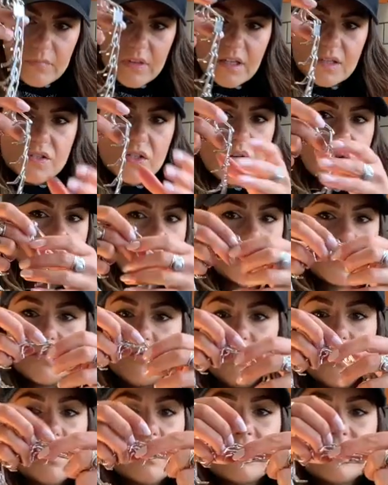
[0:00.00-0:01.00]
So
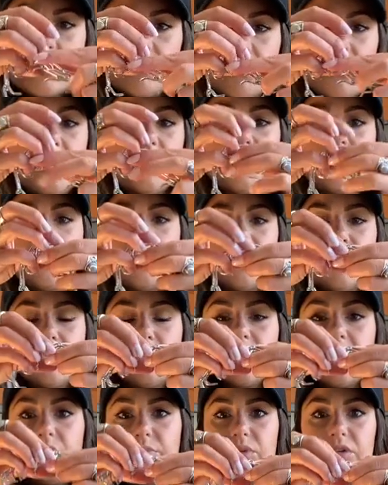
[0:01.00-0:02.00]
really similar to the
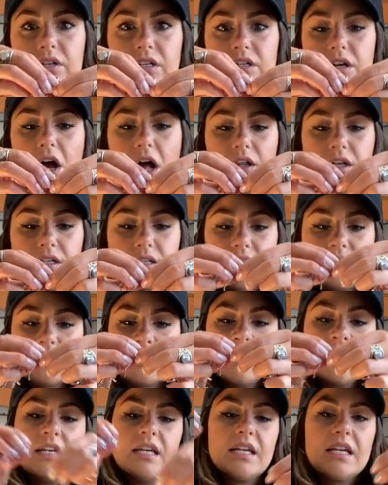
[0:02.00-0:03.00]
little Kimberlin
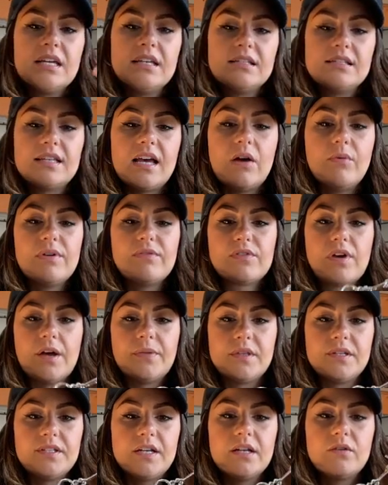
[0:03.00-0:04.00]
collars is that we've
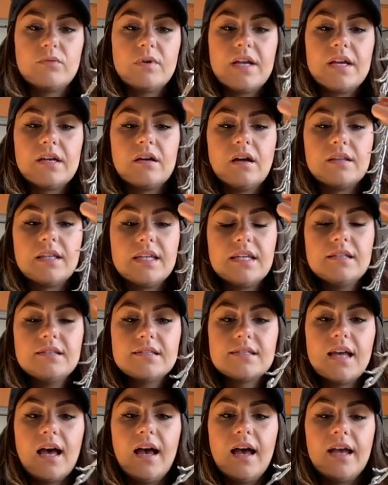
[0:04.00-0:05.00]
got the dead ring on the
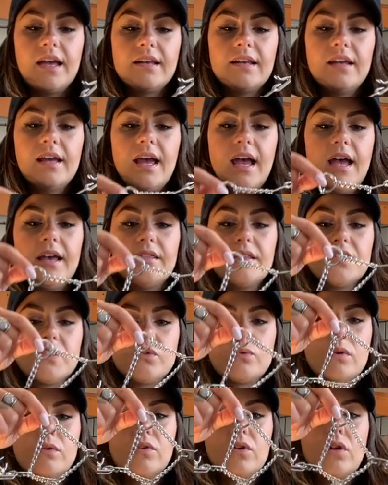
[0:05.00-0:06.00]
inside and the
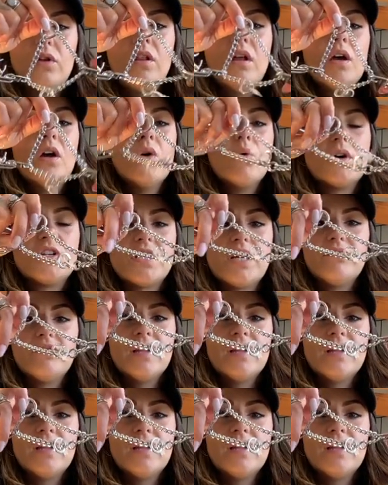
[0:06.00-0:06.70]
swivel, which I've